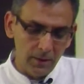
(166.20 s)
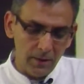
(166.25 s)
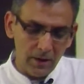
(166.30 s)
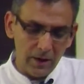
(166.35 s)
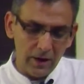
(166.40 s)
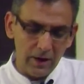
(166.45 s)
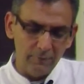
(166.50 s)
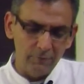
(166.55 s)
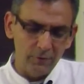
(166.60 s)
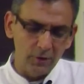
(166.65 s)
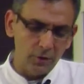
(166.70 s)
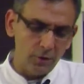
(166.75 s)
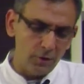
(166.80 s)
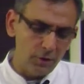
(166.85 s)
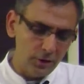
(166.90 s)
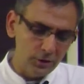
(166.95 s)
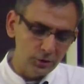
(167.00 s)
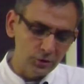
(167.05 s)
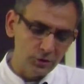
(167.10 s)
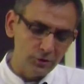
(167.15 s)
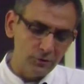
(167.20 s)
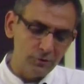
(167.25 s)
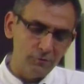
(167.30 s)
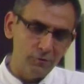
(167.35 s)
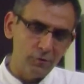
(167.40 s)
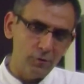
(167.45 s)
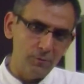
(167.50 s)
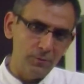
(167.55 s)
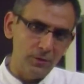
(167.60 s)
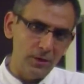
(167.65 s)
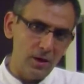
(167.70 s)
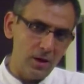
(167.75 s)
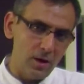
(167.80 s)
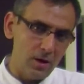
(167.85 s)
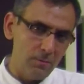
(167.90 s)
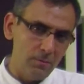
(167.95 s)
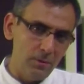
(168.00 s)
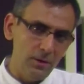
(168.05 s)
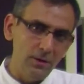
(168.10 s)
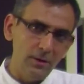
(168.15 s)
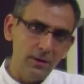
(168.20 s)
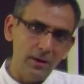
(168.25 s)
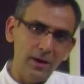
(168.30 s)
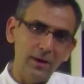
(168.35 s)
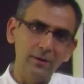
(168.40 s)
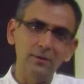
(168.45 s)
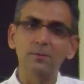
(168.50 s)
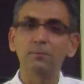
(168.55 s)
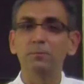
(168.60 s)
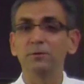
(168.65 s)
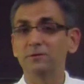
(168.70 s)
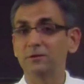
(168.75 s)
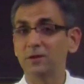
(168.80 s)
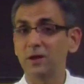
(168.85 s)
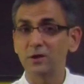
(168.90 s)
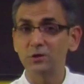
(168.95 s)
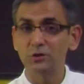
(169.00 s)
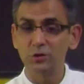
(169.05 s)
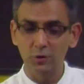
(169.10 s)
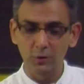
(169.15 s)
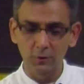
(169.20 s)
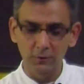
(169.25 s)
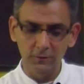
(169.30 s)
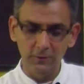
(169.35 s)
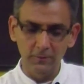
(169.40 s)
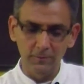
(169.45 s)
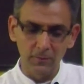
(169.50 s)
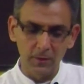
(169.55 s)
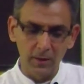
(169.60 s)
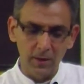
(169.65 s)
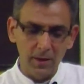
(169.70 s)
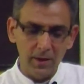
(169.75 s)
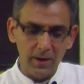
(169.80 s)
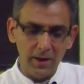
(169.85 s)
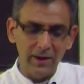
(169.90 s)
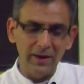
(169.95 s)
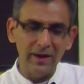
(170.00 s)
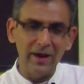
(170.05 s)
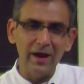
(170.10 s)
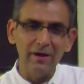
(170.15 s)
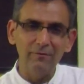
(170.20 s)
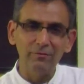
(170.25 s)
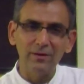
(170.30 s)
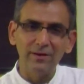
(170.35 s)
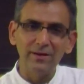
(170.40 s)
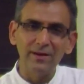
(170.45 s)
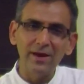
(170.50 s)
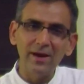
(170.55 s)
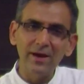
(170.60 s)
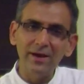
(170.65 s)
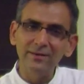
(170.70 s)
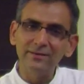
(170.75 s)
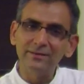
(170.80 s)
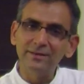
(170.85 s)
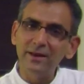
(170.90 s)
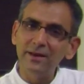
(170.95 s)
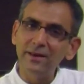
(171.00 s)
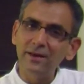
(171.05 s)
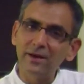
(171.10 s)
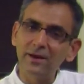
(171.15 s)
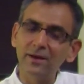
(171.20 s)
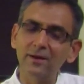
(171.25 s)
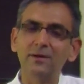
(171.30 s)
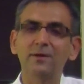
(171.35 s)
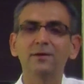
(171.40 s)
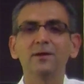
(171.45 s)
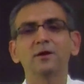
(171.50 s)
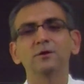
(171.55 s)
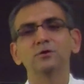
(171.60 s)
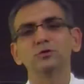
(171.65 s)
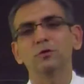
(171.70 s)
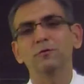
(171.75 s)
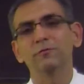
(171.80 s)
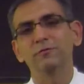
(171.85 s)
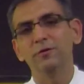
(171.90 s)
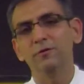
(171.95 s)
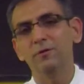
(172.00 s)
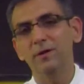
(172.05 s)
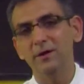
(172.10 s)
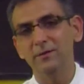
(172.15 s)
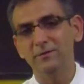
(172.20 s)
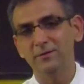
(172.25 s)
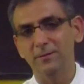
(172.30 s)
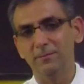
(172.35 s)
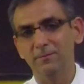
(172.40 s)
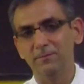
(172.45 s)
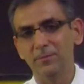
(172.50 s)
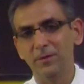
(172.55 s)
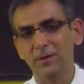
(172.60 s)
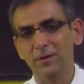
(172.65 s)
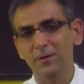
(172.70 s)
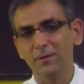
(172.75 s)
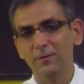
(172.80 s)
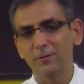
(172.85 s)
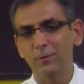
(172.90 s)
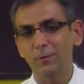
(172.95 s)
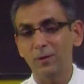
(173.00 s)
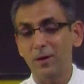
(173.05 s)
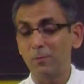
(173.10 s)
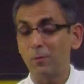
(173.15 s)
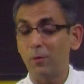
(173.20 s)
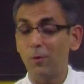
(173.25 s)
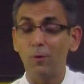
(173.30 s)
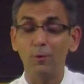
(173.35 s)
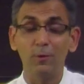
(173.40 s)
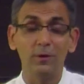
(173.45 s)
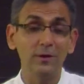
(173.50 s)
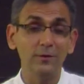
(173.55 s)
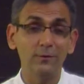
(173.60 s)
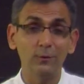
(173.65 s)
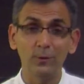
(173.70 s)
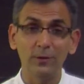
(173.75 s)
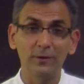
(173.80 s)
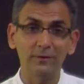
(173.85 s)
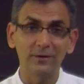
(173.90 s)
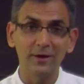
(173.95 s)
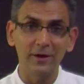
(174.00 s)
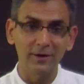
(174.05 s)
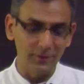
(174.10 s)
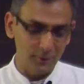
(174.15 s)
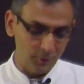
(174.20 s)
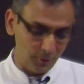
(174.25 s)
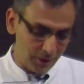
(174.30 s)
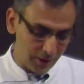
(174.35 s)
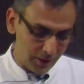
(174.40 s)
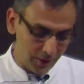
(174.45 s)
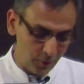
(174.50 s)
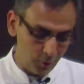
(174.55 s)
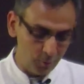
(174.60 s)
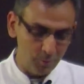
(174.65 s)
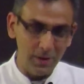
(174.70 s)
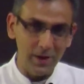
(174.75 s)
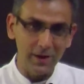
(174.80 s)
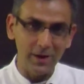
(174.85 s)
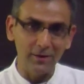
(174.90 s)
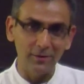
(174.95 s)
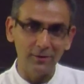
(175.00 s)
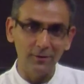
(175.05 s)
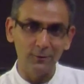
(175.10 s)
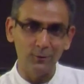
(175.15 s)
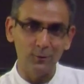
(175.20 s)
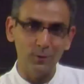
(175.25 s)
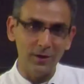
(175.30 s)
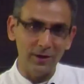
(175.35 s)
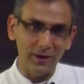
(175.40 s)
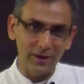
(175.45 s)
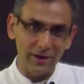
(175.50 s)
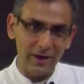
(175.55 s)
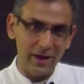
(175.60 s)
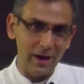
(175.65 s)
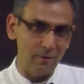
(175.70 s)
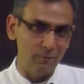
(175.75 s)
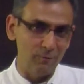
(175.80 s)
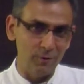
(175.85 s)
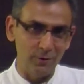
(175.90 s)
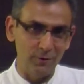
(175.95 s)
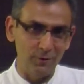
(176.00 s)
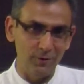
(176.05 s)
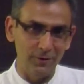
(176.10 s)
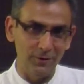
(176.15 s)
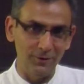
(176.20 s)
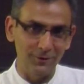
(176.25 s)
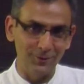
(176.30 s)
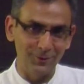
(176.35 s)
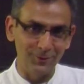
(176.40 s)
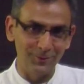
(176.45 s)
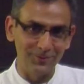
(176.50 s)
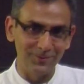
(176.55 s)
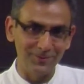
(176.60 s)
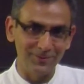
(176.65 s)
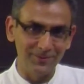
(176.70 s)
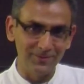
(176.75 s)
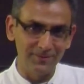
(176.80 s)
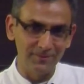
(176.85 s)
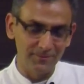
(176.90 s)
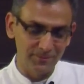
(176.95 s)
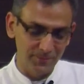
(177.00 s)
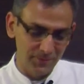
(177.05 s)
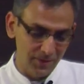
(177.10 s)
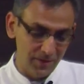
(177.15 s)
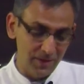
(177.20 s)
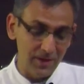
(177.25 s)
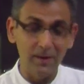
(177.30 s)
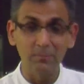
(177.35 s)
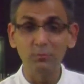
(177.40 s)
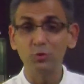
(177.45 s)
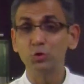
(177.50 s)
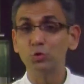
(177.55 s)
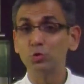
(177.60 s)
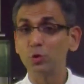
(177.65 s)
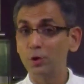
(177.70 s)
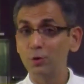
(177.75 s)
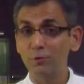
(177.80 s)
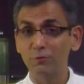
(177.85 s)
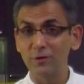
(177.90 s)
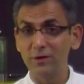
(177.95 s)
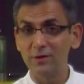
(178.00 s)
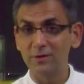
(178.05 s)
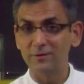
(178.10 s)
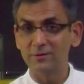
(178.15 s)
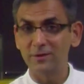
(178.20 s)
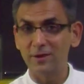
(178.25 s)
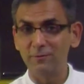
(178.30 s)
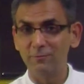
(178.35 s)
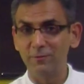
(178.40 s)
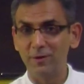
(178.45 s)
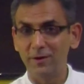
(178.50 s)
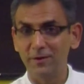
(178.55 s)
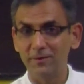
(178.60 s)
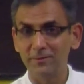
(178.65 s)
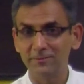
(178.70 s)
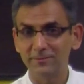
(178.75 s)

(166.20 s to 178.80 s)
I have the crunch from the almond and the pistachios, and I have the nice delicate touch of the raisin. So I'm already so excited to get into making this so I can have one really soon. I'm sure you feel the same way.